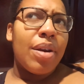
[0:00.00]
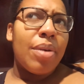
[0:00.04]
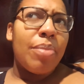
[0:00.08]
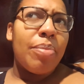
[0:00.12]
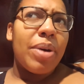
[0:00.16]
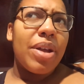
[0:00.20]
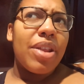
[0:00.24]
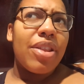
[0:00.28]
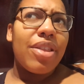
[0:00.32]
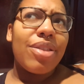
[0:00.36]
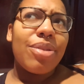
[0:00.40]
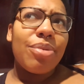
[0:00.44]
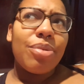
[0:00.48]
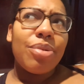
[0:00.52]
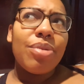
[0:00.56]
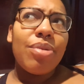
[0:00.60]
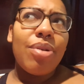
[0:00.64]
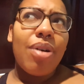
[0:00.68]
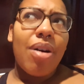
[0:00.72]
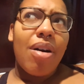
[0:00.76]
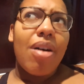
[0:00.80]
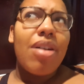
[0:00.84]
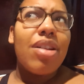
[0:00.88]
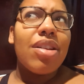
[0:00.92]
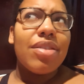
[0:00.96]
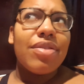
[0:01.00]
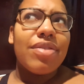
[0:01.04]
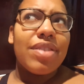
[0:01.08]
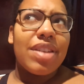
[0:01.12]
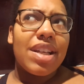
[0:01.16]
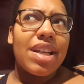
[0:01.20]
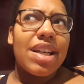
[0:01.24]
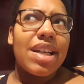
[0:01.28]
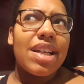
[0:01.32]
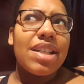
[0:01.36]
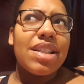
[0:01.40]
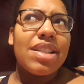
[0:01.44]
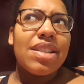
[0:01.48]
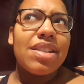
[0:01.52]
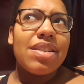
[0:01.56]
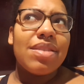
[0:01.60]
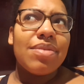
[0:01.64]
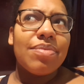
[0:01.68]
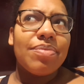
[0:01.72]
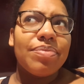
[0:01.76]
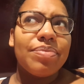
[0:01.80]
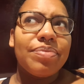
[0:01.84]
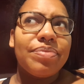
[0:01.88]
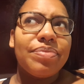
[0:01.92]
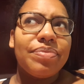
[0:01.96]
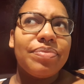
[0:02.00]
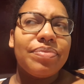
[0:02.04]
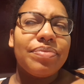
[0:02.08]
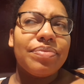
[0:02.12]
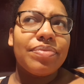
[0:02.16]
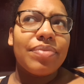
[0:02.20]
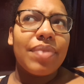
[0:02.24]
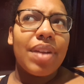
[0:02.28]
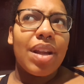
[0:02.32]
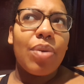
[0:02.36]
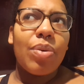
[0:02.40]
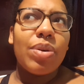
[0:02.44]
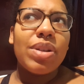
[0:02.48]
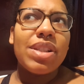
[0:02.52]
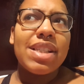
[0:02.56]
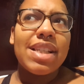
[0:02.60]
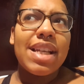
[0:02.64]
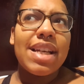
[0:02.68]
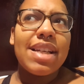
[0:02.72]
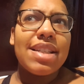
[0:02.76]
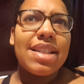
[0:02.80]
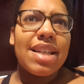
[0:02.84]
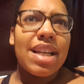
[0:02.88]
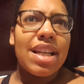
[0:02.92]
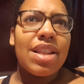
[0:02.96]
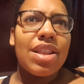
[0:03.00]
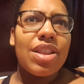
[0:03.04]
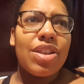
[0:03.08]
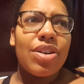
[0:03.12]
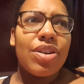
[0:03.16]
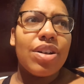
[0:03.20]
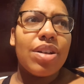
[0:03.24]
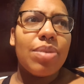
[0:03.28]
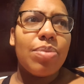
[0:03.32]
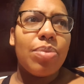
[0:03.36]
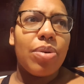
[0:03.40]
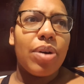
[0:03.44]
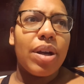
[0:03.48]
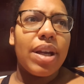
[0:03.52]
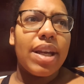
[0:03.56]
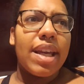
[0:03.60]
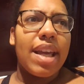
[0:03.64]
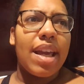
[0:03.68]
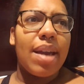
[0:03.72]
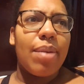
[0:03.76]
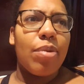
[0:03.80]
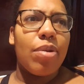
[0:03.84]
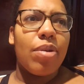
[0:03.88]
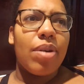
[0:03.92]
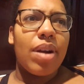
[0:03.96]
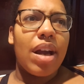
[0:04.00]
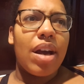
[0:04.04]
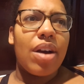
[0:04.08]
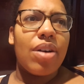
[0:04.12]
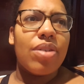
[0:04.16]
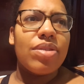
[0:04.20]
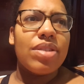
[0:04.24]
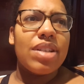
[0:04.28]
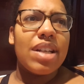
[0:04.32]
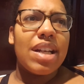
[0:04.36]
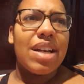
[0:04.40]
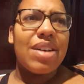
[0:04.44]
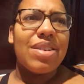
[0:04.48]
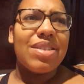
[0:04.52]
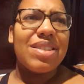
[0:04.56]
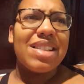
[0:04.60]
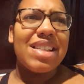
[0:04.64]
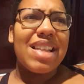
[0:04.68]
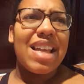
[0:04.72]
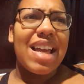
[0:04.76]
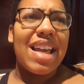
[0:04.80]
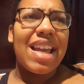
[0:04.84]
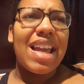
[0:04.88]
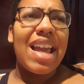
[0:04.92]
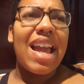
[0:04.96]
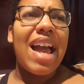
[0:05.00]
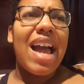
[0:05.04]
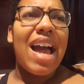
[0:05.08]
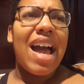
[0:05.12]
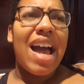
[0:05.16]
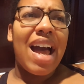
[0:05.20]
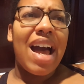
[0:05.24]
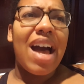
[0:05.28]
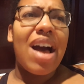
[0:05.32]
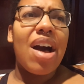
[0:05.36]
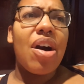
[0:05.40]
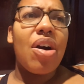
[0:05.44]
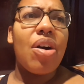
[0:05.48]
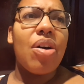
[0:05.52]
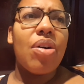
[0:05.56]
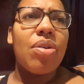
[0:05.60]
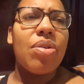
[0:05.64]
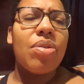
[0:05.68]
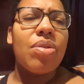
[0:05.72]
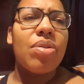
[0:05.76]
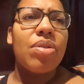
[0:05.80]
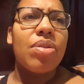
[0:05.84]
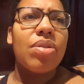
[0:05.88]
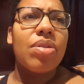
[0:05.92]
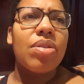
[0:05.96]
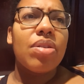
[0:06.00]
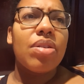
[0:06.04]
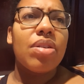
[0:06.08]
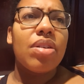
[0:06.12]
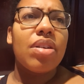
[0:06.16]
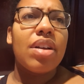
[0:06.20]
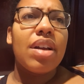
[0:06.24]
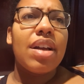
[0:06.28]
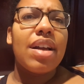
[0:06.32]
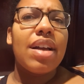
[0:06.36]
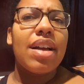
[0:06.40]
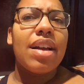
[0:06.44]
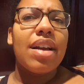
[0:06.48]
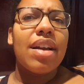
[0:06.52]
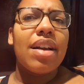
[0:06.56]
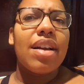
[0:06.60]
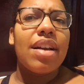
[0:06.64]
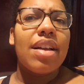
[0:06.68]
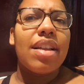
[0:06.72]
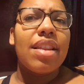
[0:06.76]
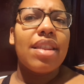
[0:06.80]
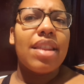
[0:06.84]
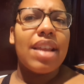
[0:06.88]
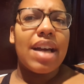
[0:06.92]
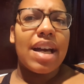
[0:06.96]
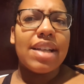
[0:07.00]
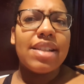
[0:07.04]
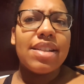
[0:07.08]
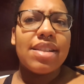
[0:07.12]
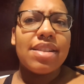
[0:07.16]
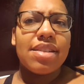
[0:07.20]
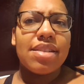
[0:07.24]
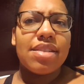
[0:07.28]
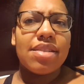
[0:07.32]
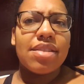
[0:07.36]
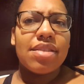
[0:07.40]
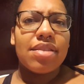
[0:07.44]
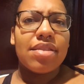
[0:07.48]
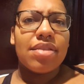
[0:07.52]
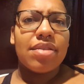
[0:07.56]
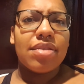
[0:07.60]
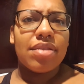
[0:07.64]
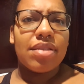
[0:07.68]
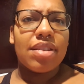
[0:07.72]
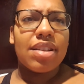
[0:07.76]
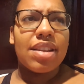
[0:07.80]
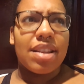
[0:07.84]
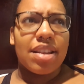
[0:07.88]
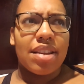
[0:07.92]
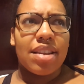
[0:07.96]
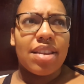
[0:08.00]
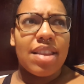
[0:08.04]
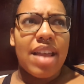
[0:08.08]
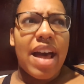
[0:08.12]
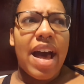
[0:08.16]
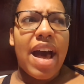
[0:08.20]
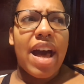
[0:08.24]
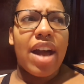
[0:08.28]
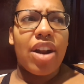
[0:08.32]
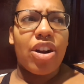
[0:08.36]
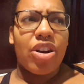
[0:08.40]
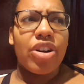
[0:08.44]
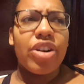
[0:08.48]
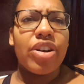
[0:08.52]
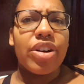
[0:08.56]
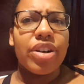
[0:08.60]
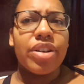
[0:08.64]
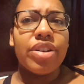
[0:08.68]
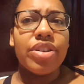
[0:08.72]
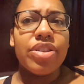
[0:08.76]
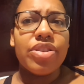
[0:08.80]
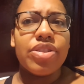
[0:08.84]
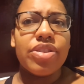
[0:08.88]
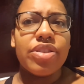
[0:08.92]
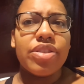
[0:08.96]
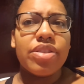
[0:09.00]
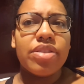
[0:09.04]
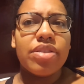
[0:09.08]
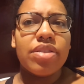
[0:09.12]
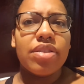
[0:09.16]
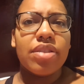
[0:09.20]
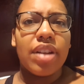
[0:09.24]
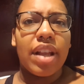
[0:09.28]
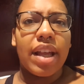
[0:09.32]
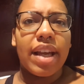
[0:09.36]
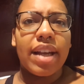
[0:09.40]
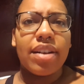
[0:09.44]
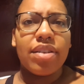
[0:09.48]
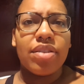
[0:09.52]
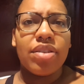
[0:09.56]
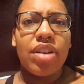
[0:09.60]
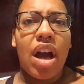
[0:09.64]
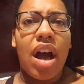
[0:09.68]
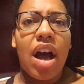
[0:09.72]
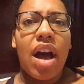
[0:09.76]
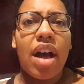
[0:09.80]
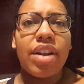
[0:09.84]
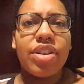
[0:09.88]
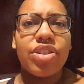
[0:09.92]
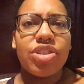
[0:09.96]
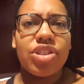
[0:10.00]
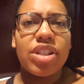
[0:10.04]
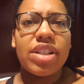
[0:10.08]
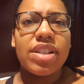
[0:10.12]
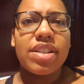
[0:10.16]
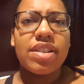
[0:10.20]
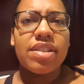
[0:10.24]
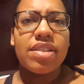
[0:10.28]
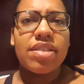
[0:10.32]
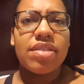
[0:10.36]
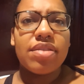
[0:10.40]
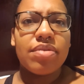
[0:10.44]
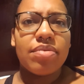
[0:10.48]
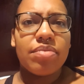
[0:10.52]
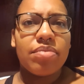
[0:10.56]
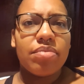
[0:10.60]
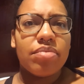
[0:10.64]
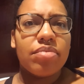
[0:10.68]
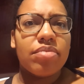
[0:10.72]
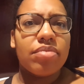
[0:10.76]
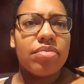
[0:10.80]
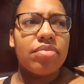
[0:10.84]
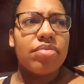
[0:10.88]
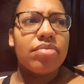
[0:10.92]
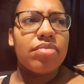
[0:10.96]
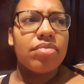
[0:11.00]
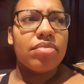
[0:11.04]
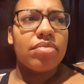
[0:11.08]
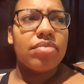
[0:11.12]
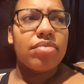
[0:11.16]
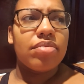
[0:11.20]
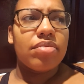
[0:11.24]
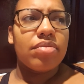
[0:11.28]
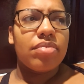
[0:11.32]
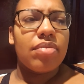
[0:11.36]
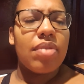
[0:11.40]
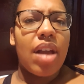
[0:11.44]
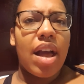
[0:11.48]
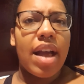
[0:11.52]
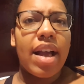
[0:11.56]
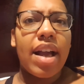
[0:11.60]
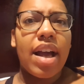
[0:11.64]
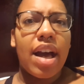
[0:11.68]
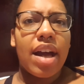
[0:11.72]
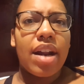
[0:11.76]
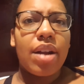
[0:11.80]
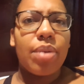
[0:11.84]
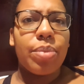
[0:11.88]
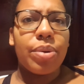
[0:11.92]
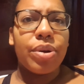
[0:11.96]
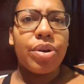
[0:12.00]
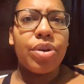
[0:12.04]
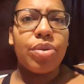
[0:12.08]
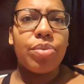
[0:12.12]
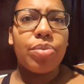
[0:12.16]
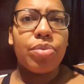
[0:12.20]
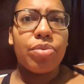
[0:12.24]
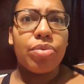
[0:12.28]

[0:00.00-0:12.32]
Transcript: But through all of this, once that 10:30 point came around and I was like, ow, that hurts. Like, not just, I gotta poop